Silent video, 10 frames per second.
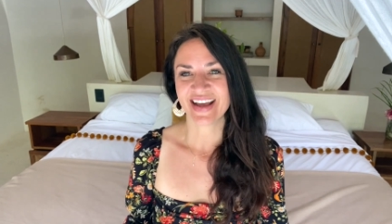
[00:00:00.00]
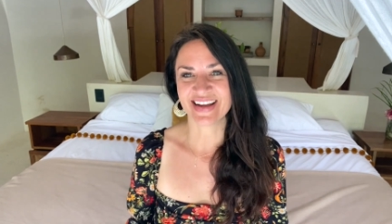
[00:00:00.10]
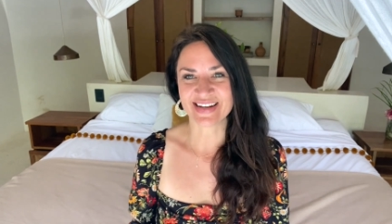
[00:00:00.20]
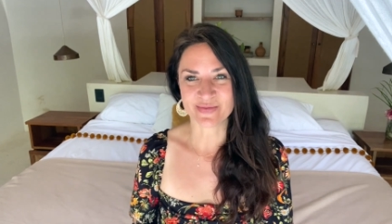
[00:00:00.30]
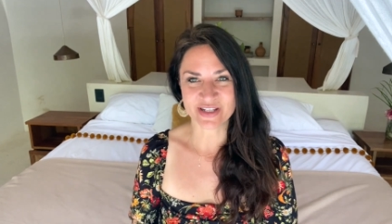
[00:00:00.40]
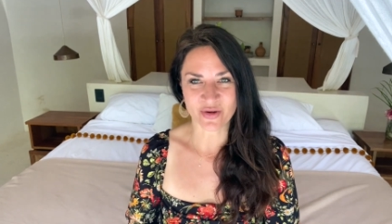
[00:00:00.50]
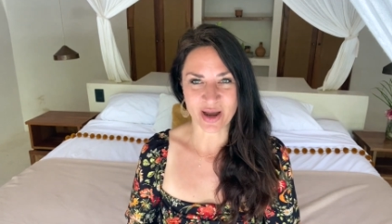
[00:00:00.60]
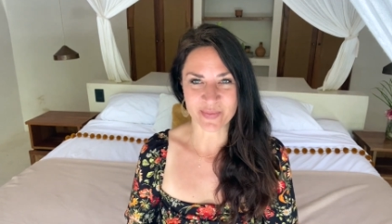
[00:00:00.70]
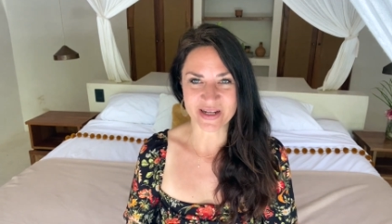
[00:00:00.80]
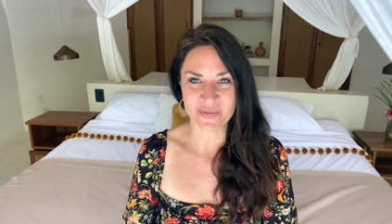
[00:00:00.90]
and I'm so
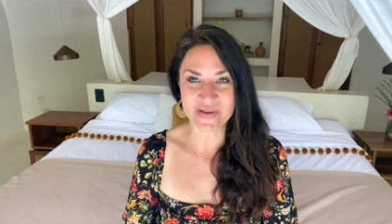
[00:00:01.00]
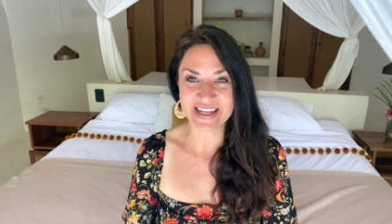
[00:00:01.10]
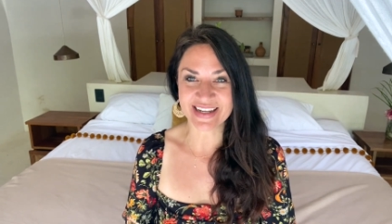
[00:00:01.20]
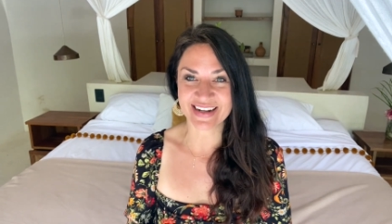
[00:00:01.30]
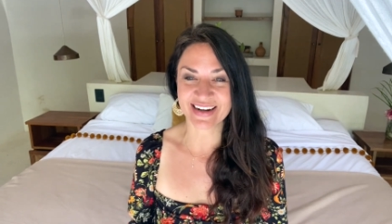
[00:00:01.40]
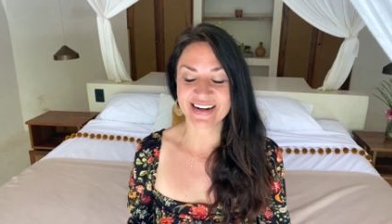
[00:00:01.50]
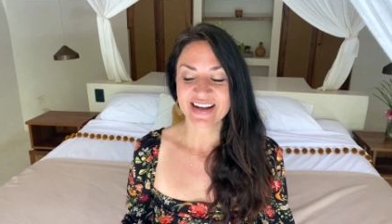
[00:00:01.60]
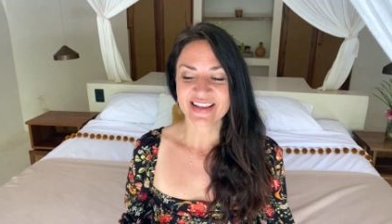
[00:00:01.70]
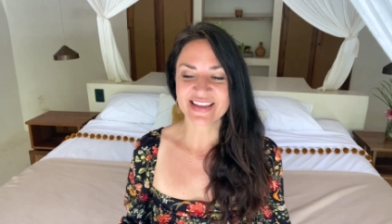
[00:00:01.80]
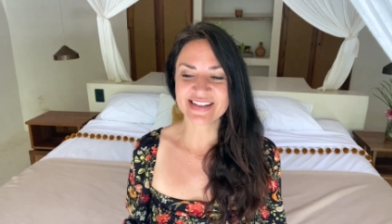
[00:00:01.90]
happy to be here.
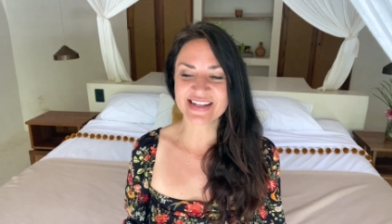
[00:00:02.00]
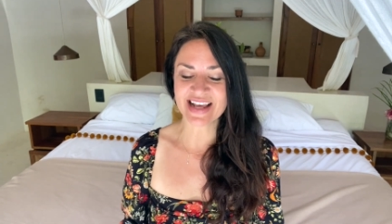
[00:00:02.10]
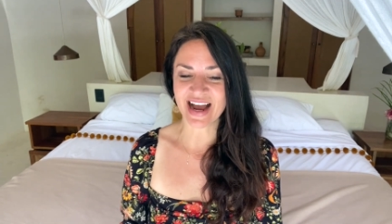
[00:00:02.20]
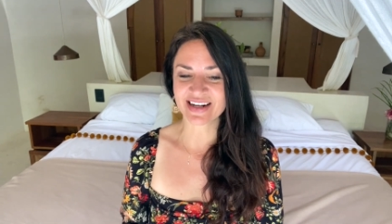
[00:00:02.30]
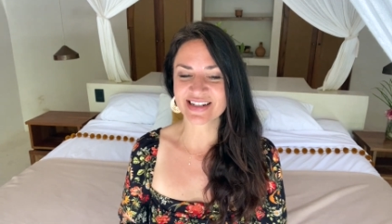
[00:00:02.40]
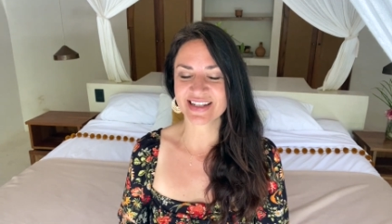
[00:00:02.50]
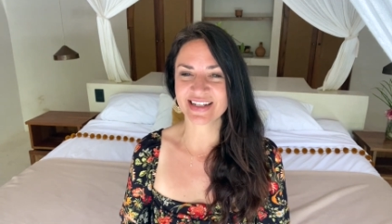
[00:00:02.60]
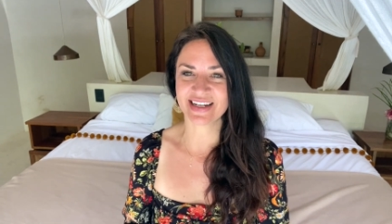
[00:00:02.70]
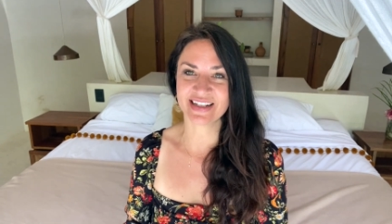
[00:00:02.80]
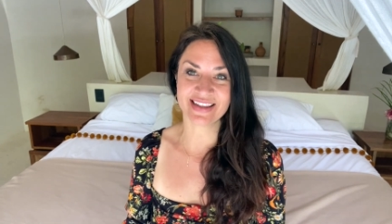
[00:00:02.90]
This is
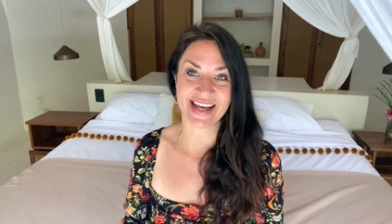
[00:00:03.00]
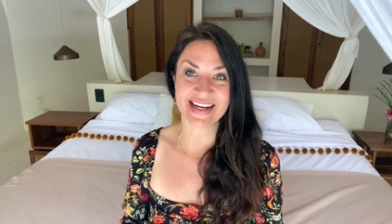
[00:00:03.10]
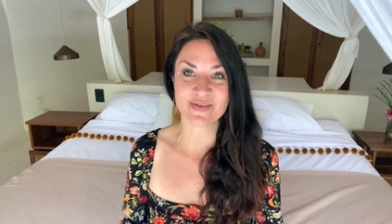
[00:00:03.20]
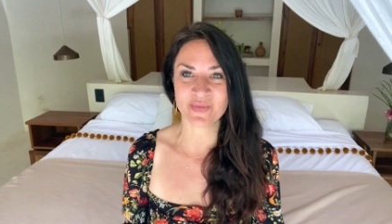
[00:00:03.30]
actually a light